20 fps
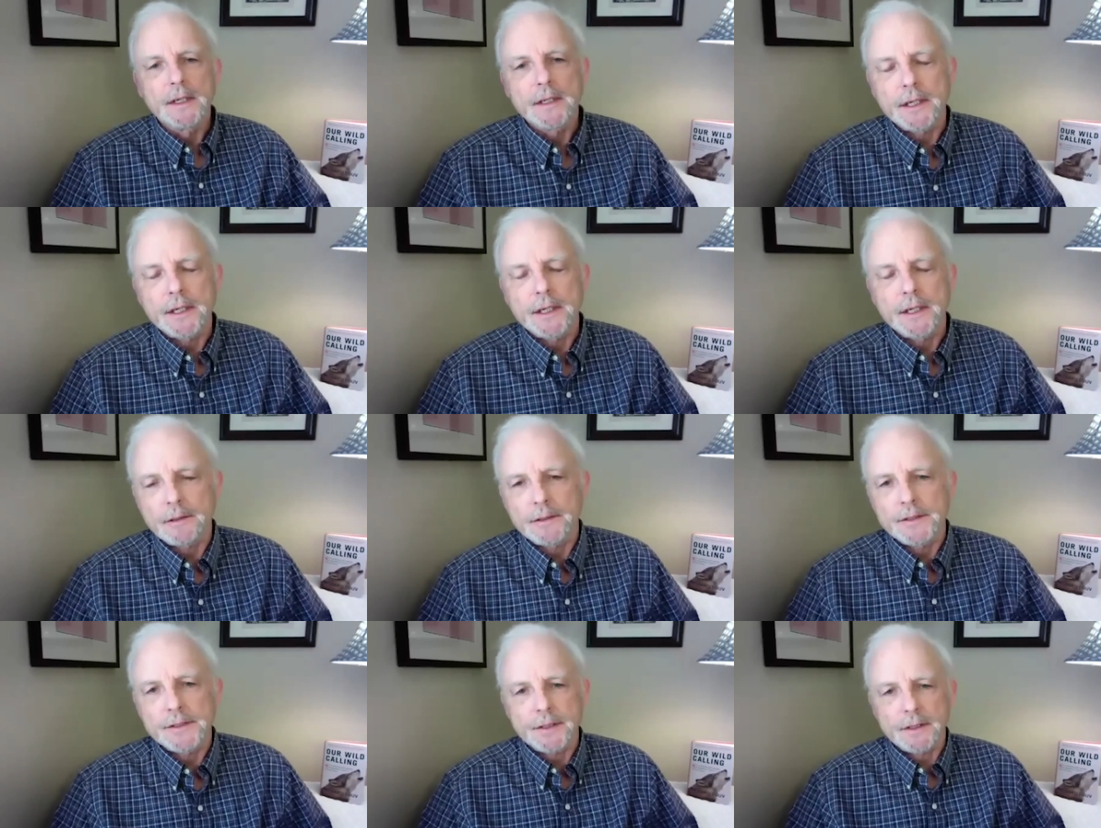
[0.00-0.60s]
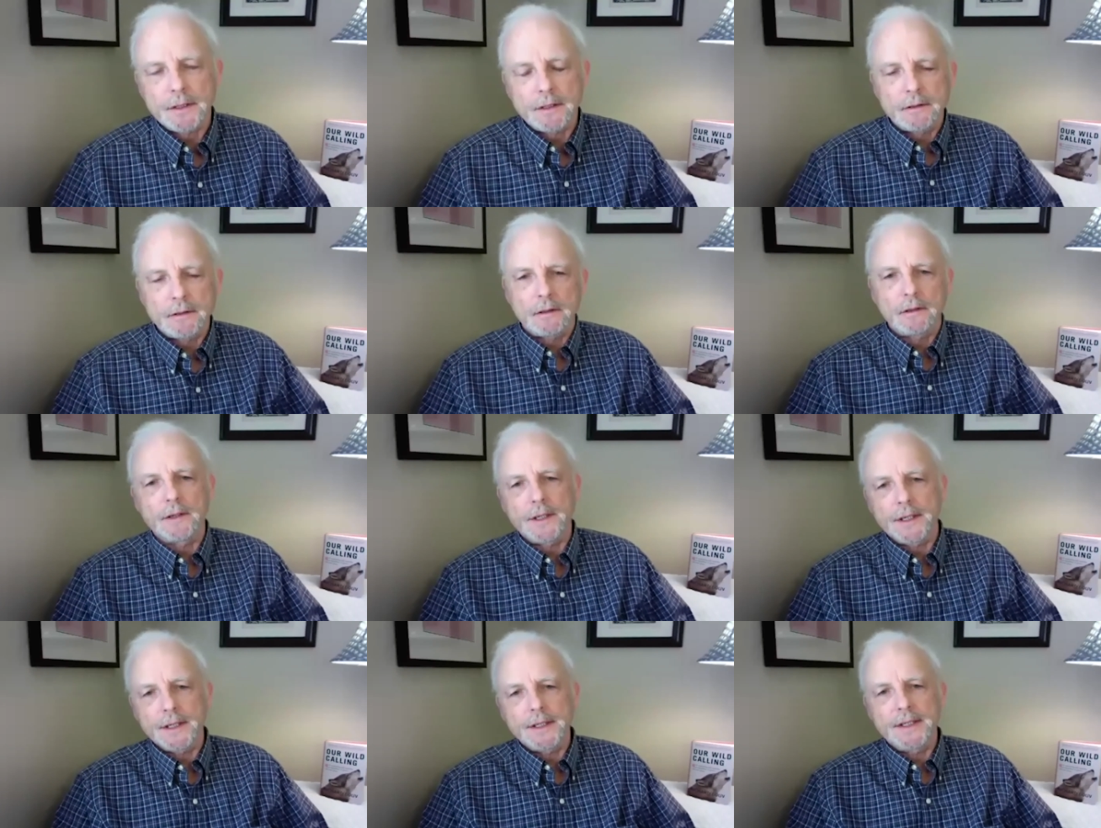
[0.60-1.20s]
there is a
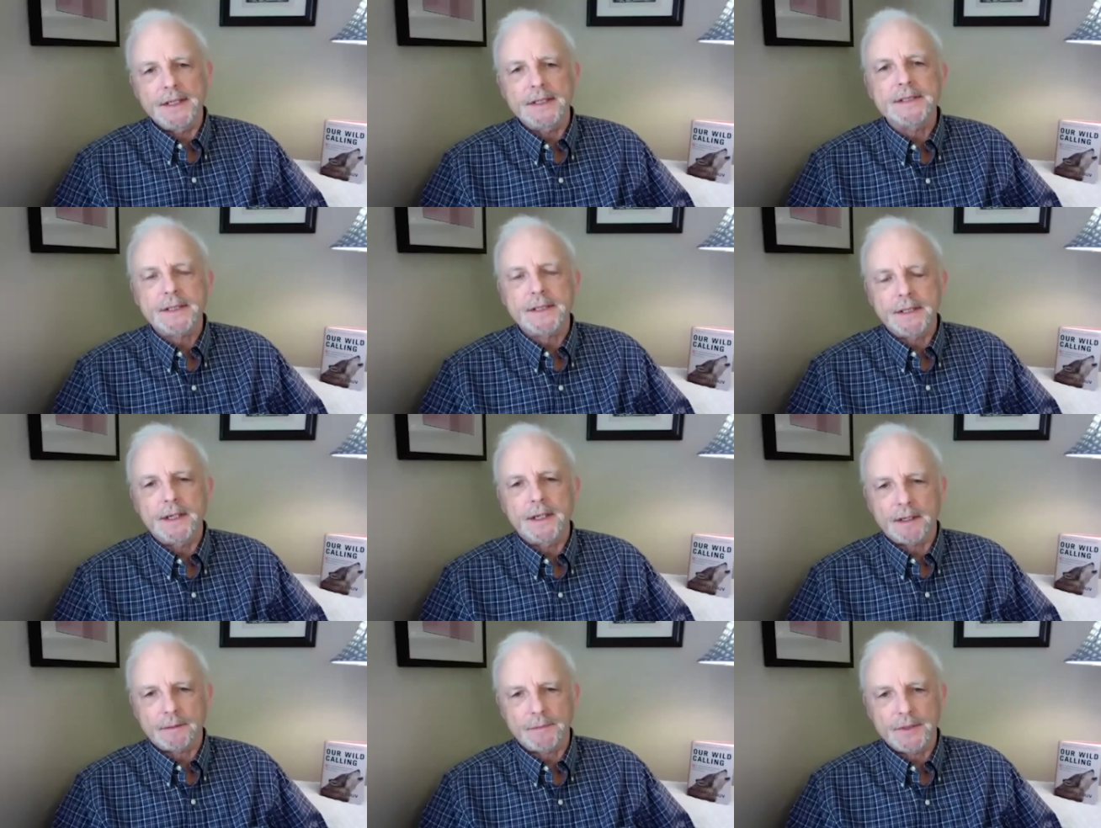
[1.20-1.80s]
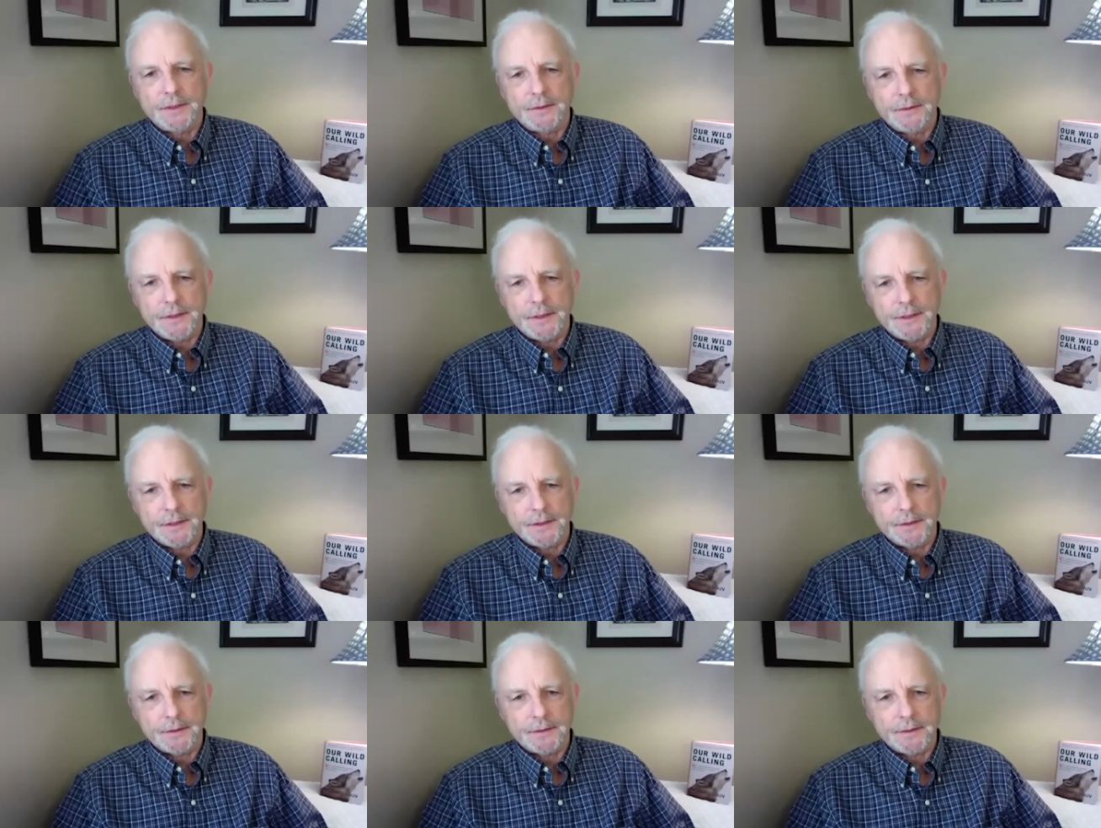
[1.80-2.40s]
growing disconnect between
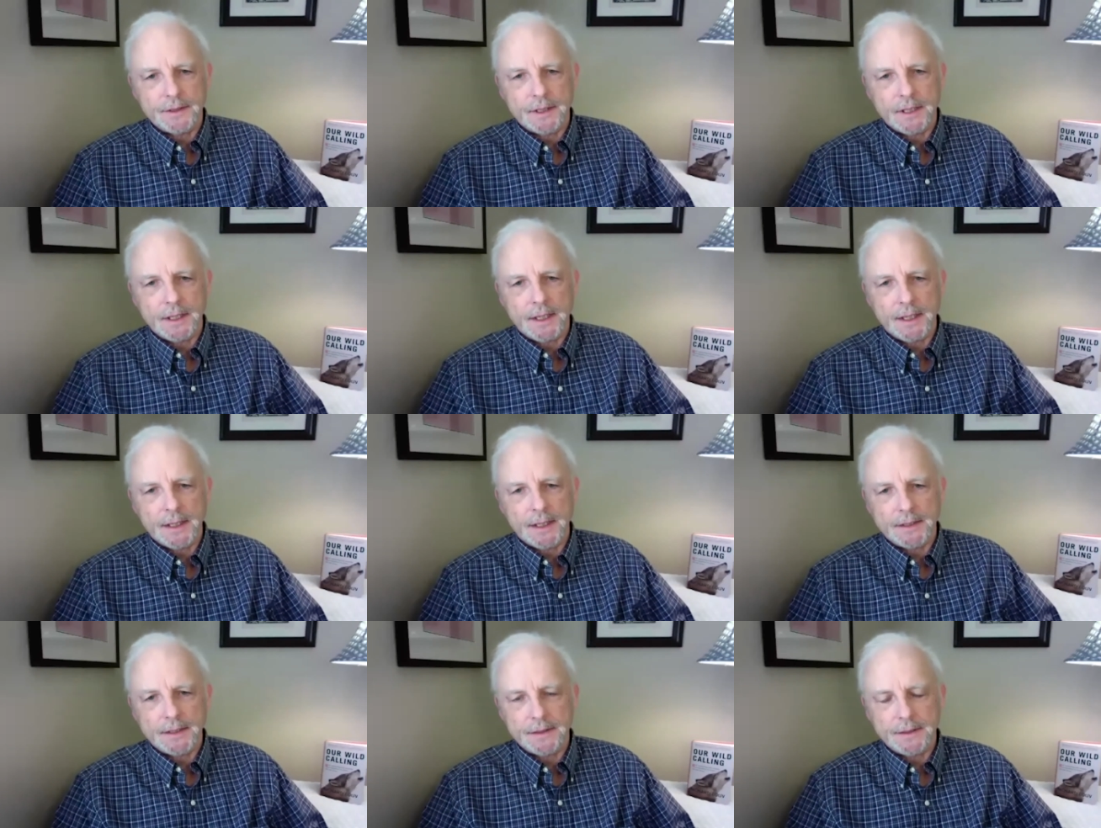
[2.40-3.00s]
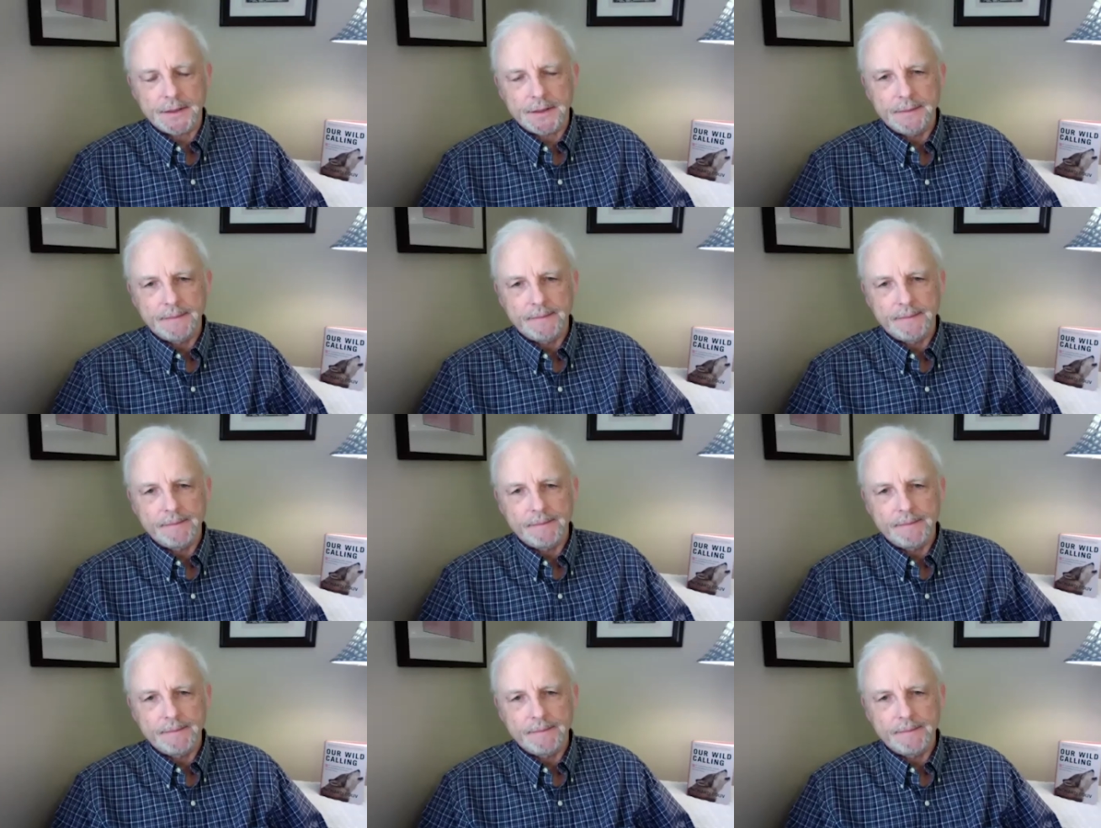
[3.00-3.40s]
children and nature.